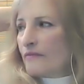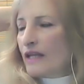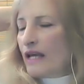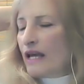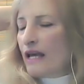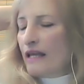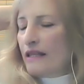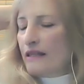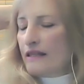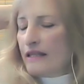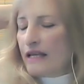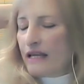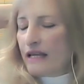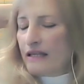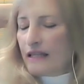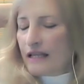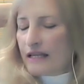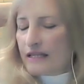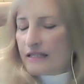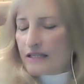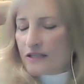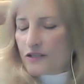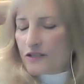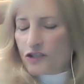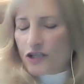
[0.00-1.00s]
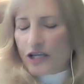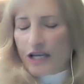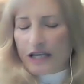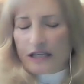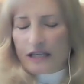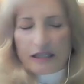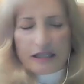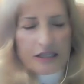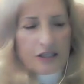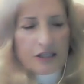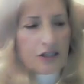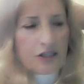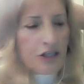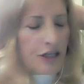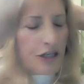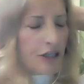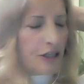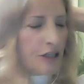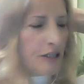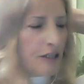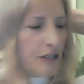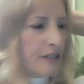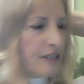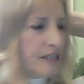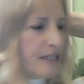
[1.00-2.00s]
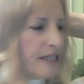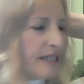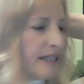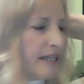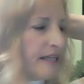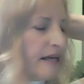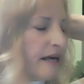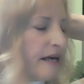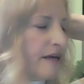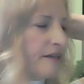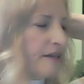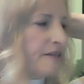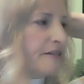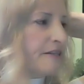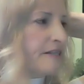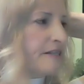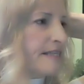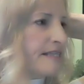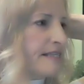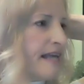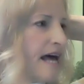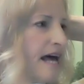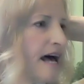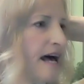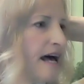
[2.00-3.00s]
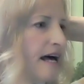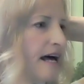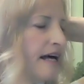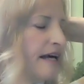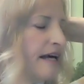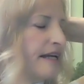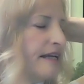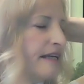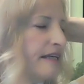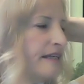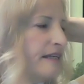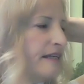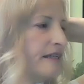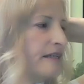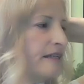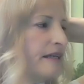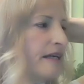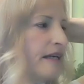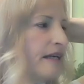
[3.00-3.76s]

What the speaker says: And then let's gently turn to the other side.